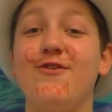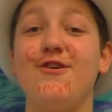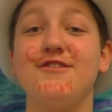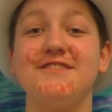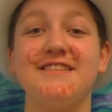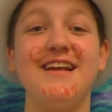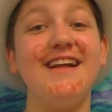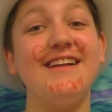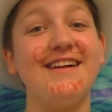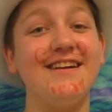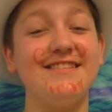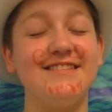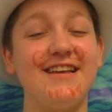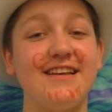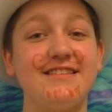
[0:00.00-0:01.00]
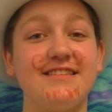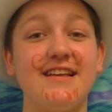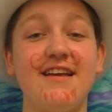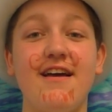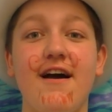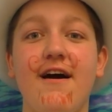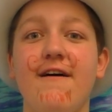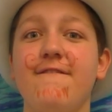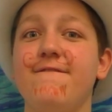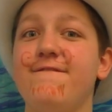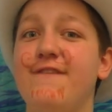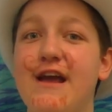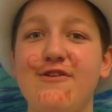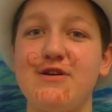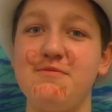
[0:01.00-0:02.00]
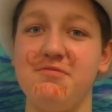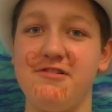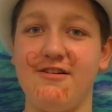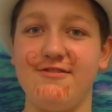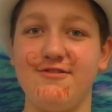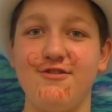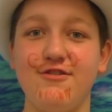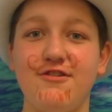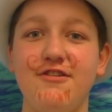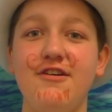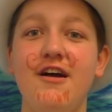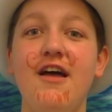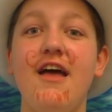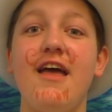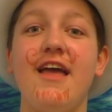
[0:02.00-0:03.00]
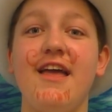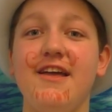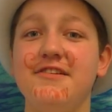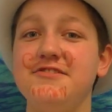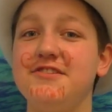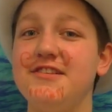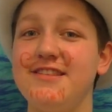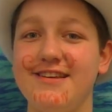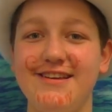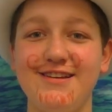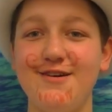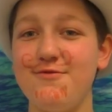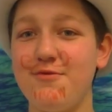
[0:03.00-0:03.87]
for our second contestant, a very blonde girl, Angelina